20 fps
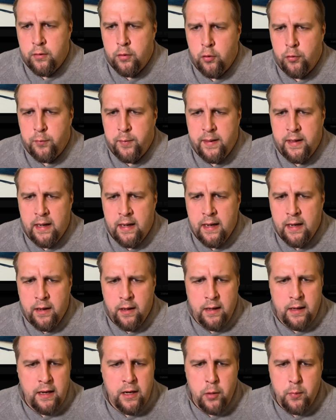There's been a
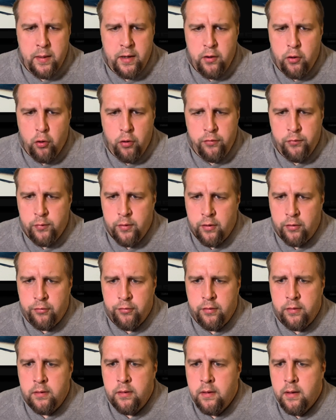little bit of noise
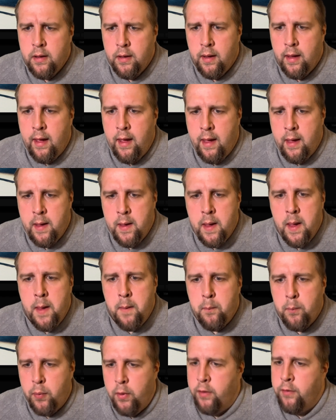reduction,
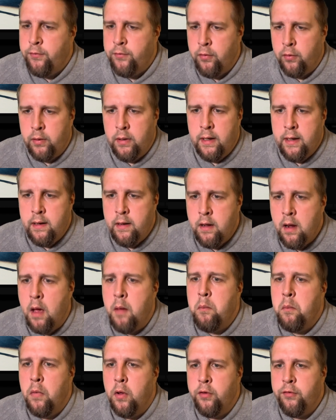but certainly
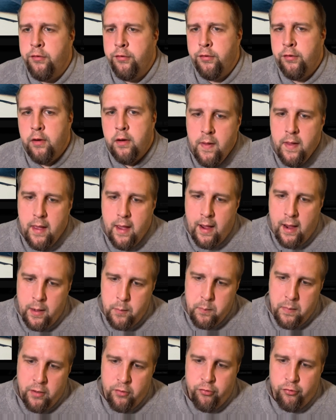not much.
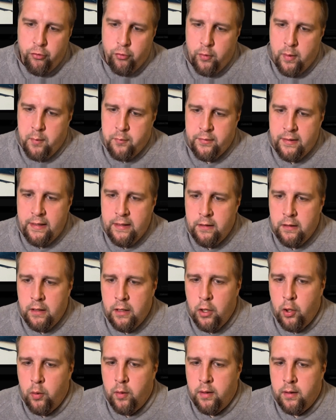I'd made sure I was a
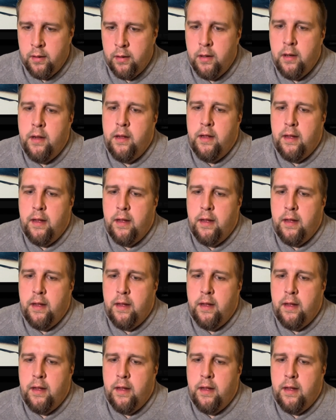little lower.